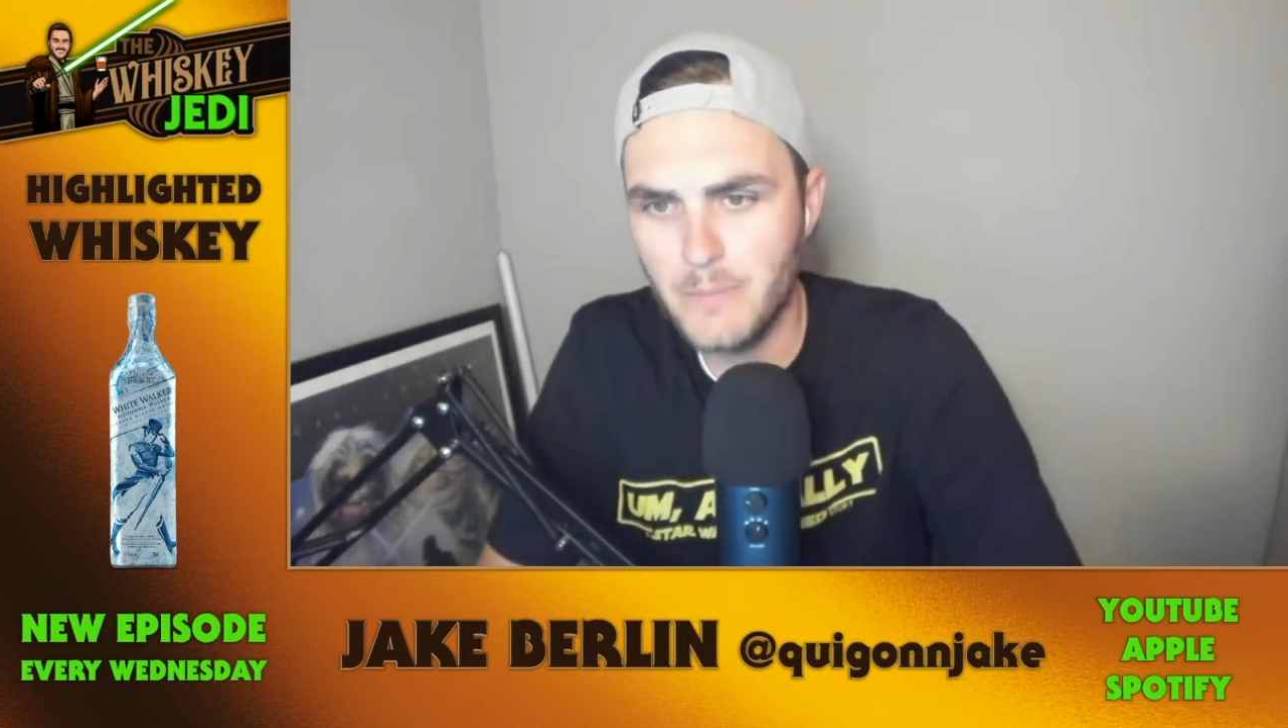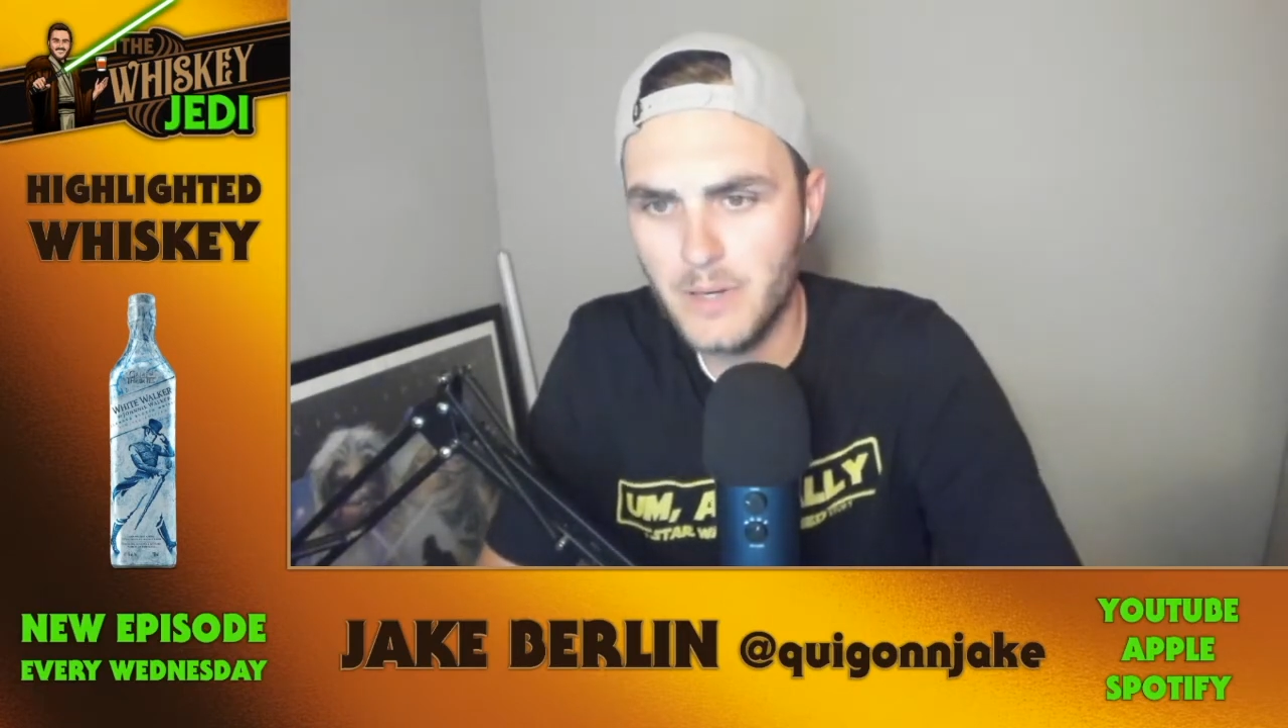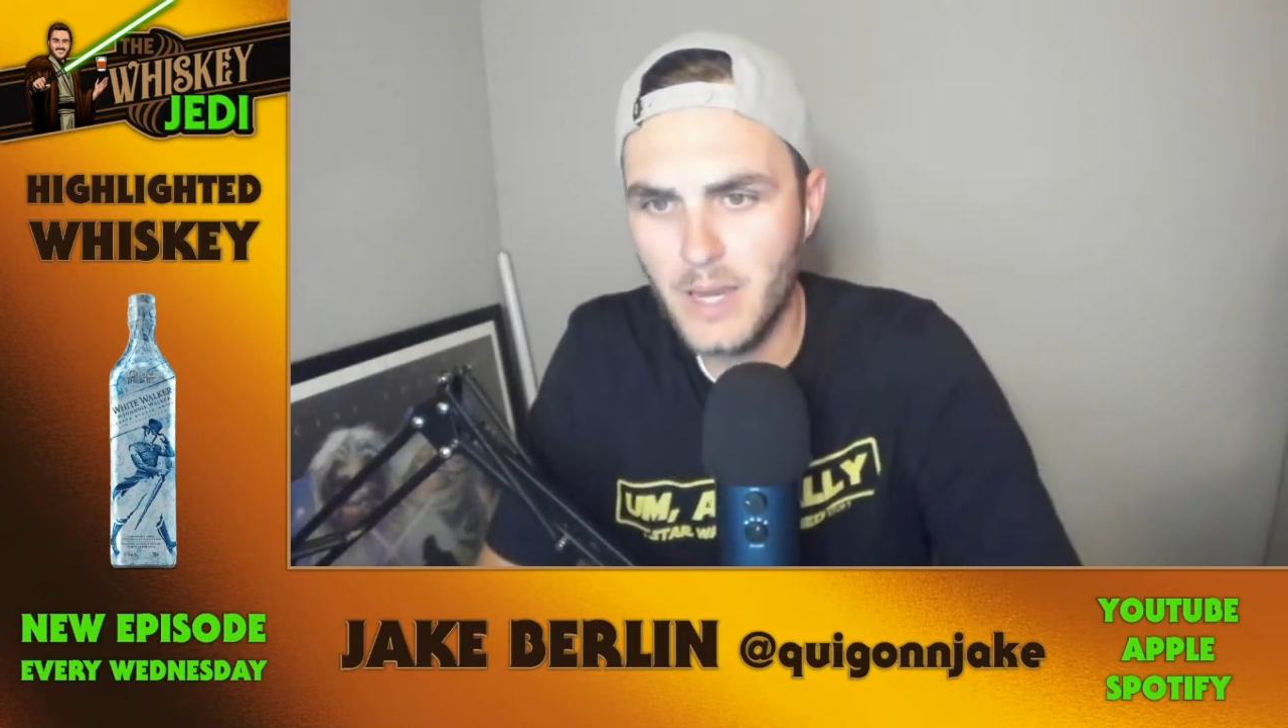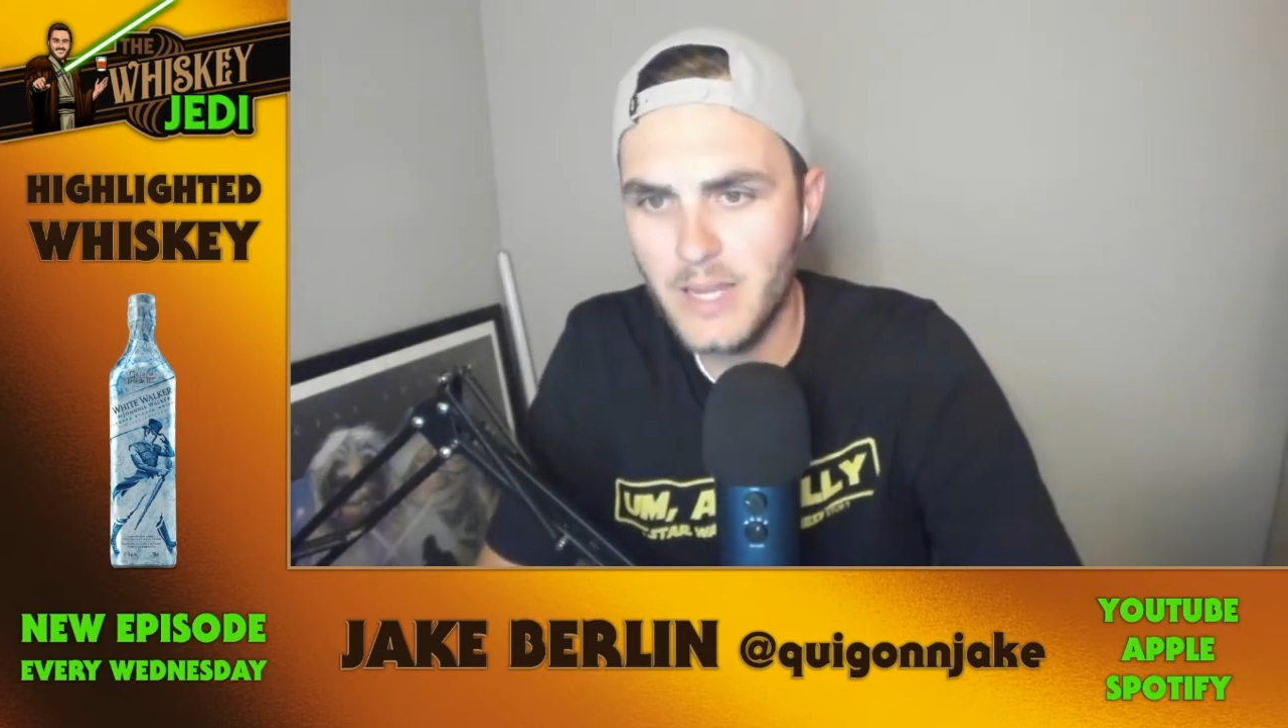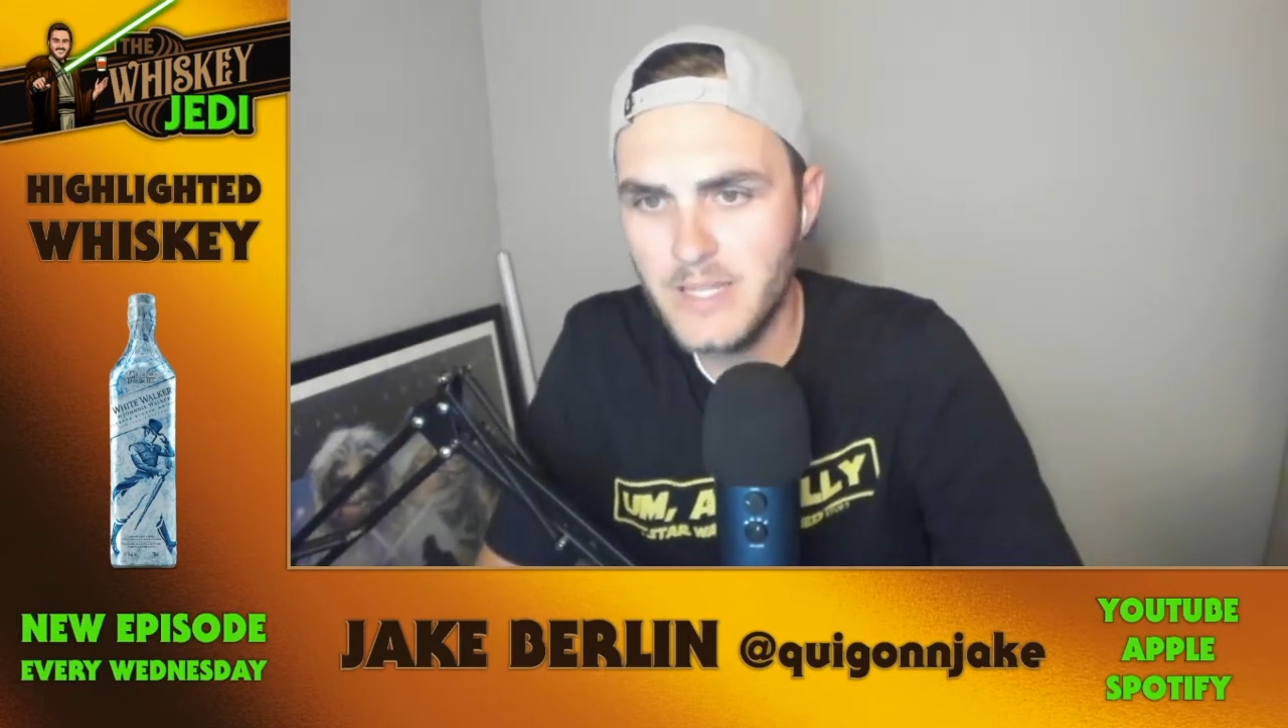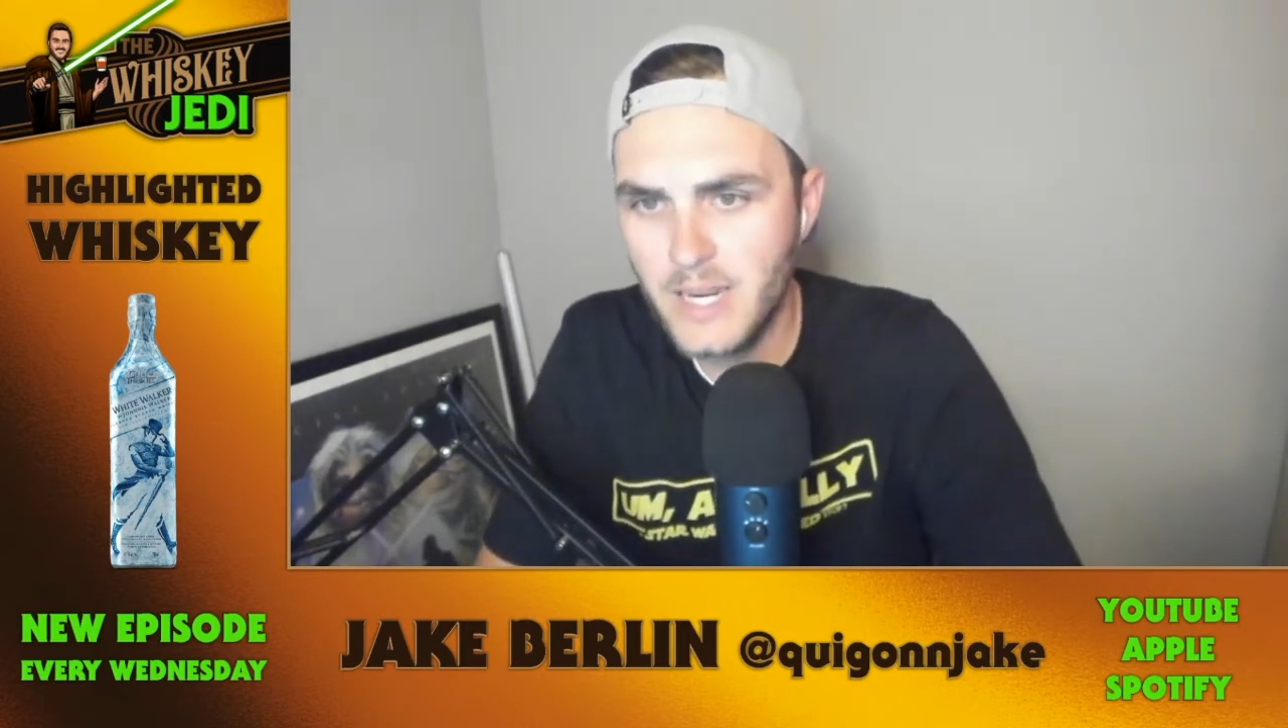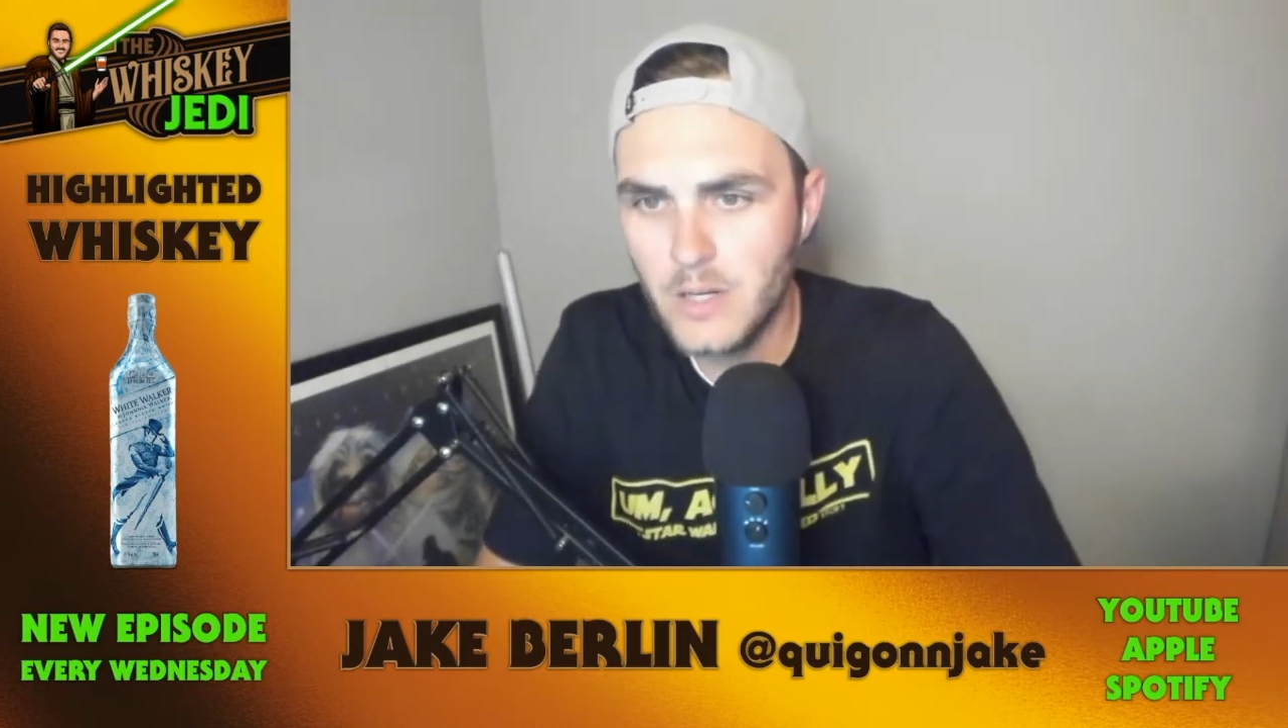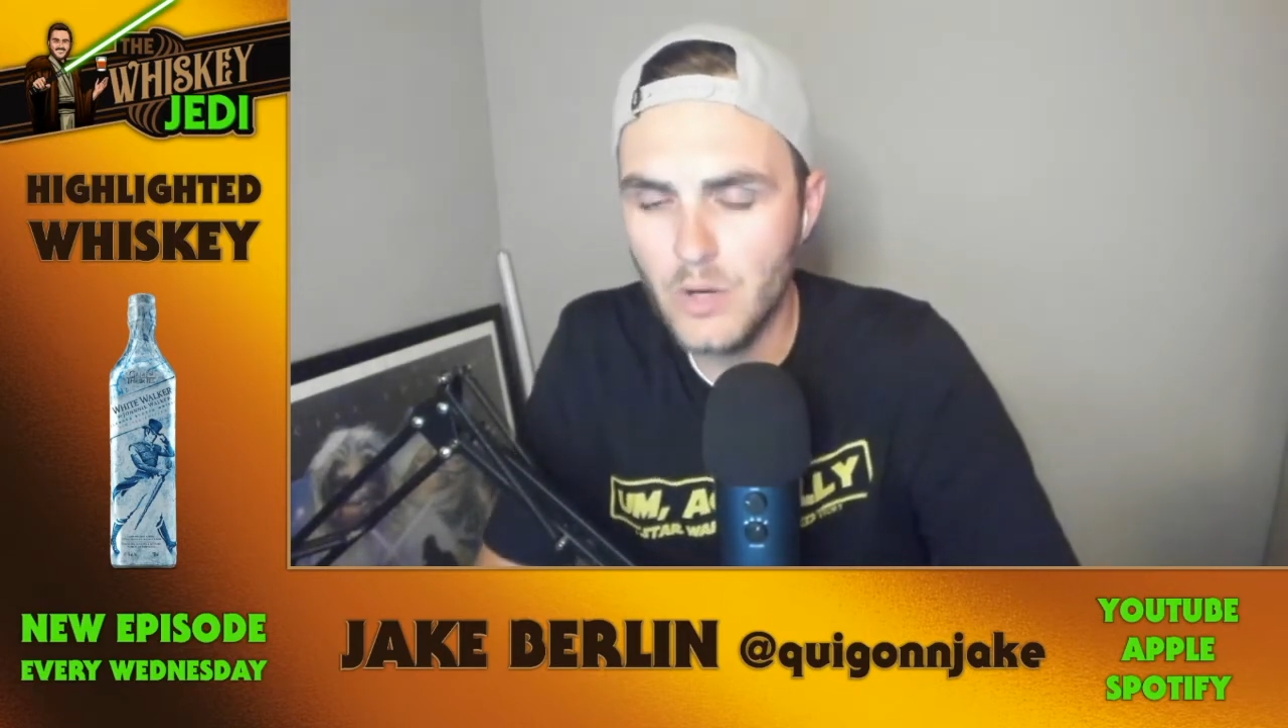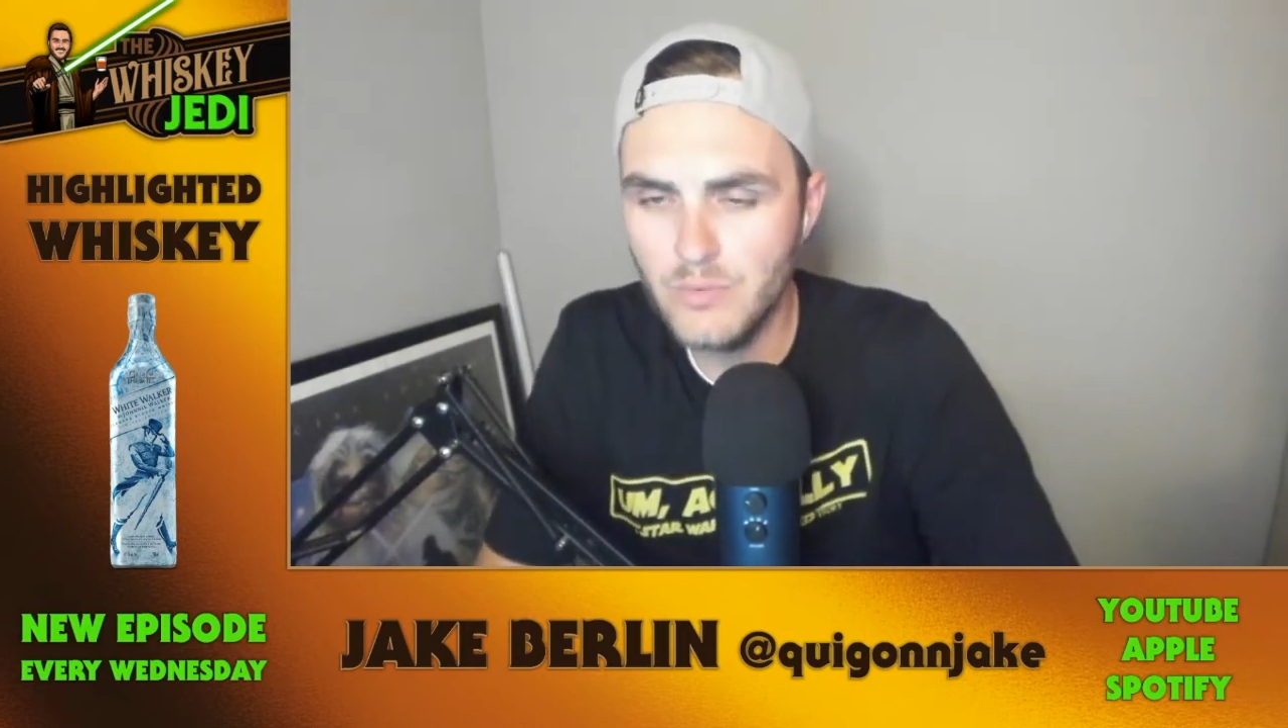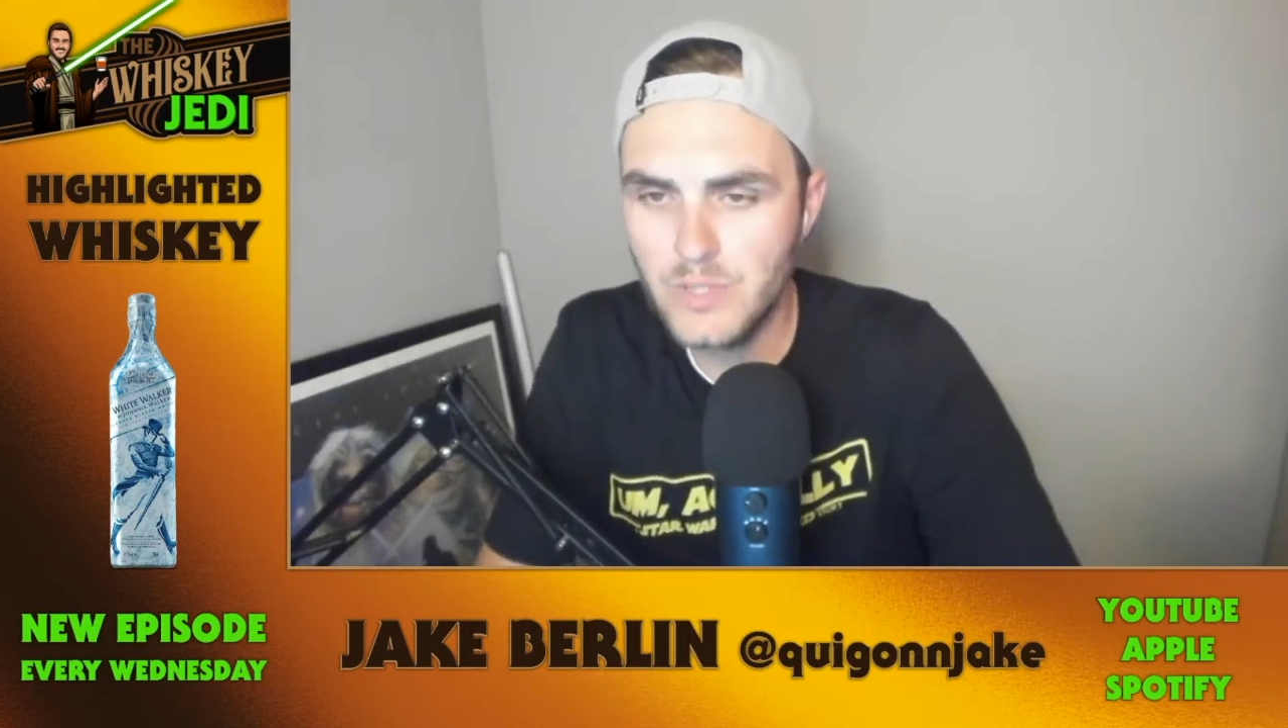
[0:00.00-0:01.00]
but I take
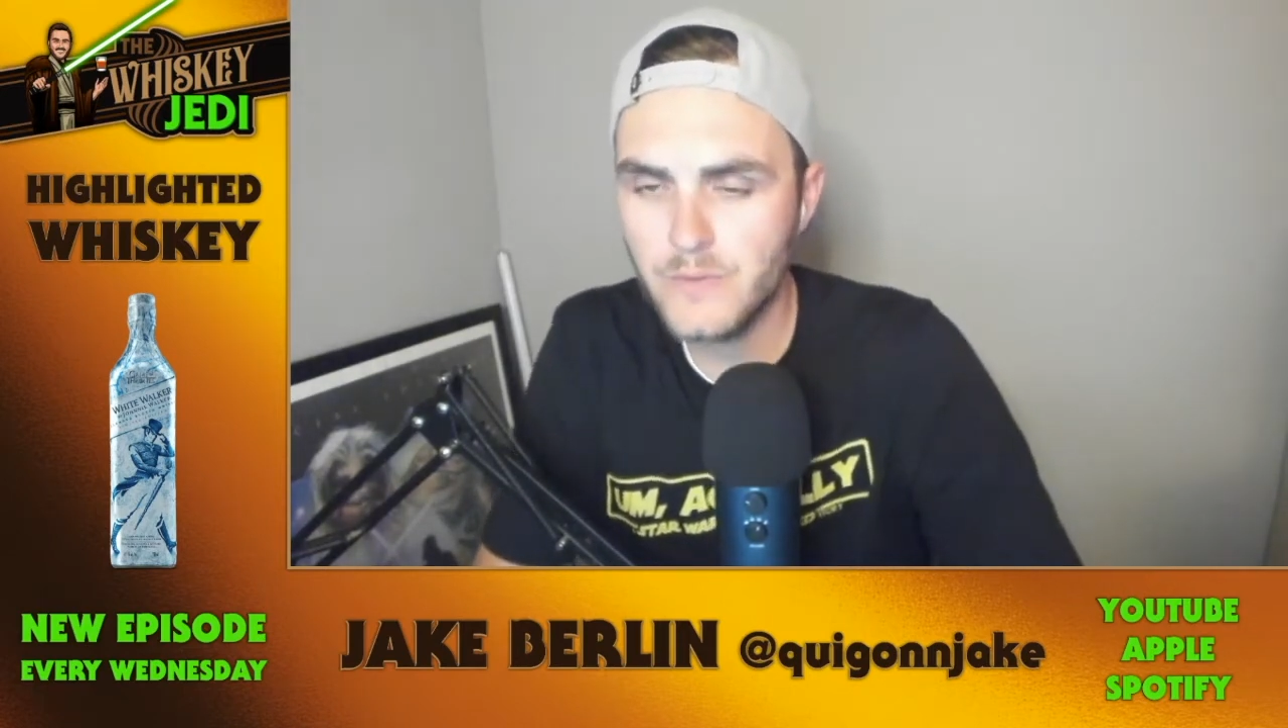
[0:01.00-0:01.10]
notes